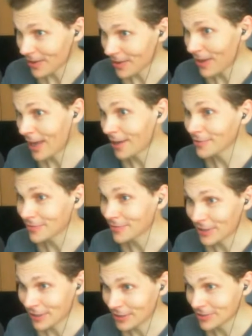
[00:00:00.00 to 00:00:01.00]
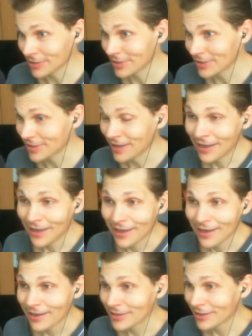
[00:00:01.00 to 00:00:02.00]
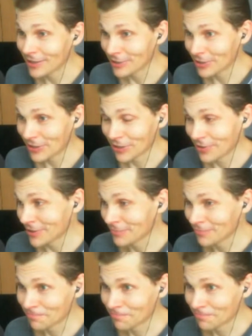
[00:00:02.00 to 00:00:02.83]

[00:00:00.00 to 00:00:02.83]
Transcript: step out occasionally to clear it.